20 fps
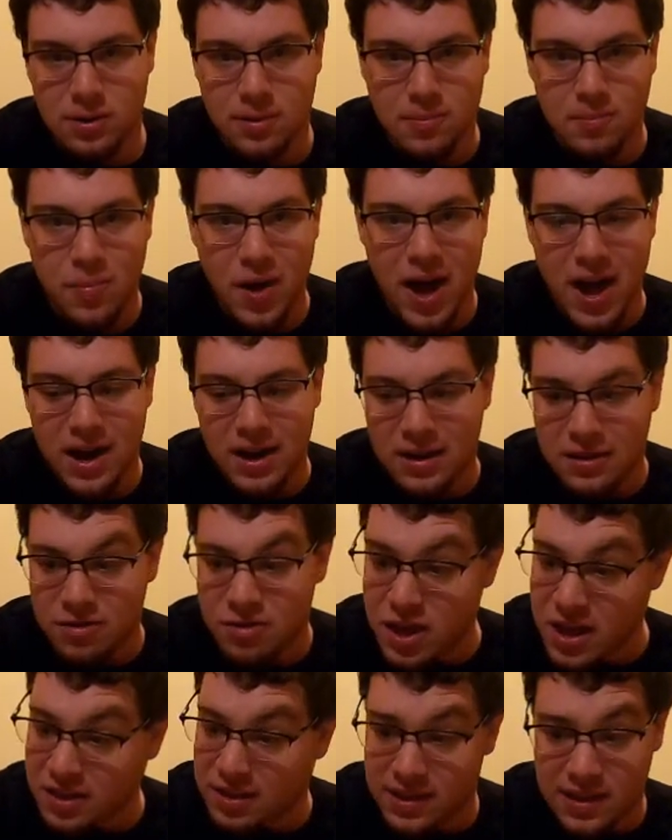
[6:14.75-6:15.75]
But
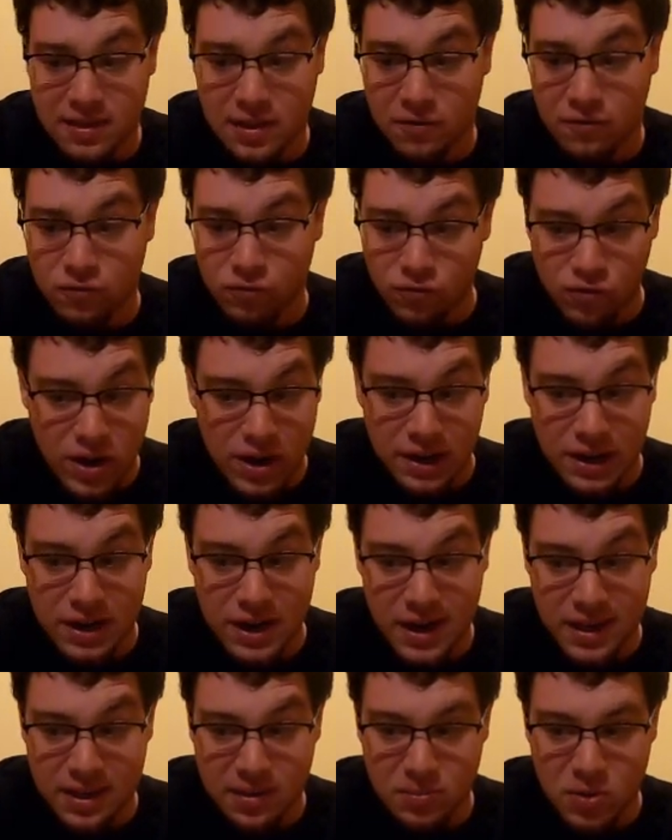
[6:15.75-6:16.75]
this is a really
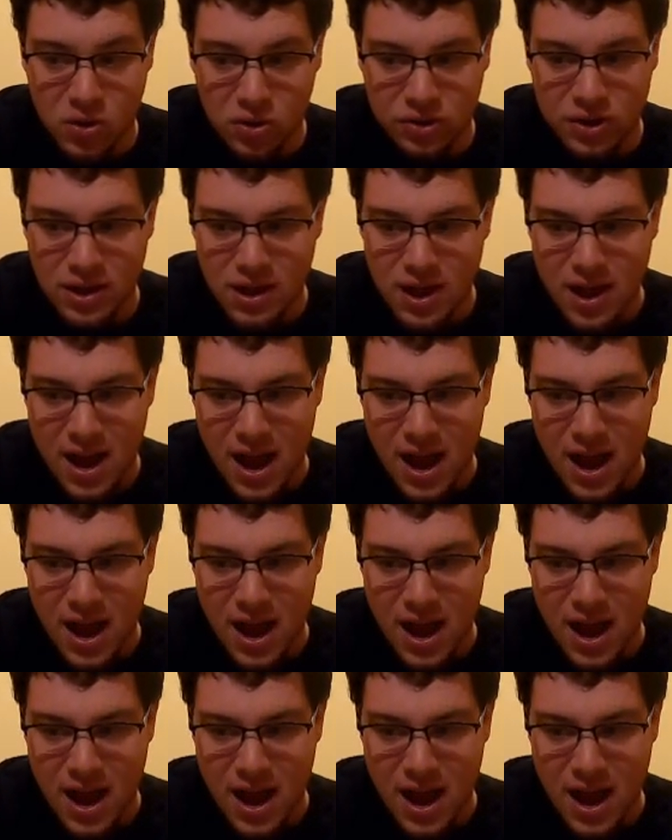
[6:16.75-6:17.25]
nice mold.